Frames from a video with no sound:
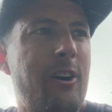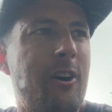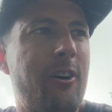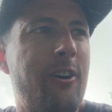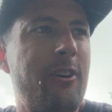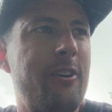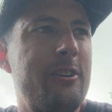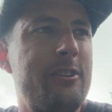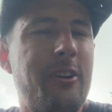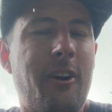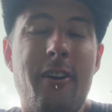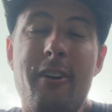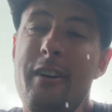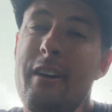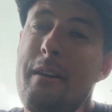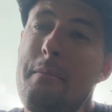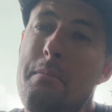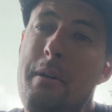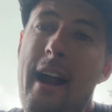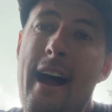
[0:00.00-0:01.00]
our
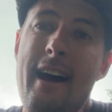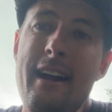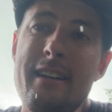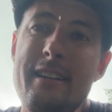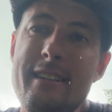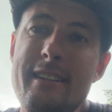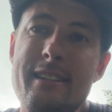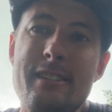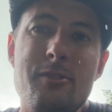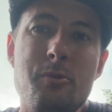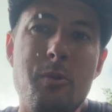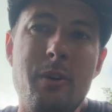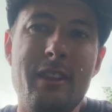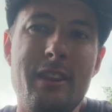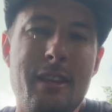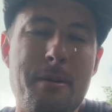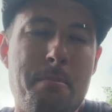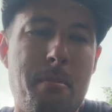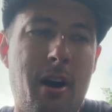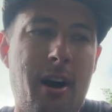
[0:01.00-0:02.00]
target practice with
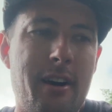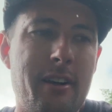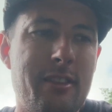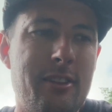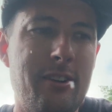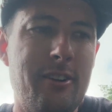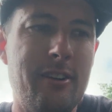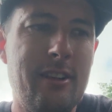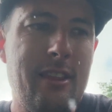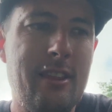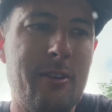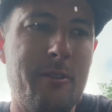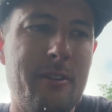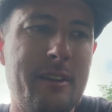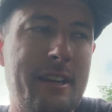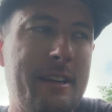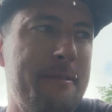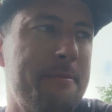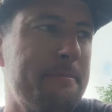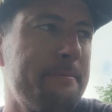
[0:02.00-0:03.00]
the Mach 33.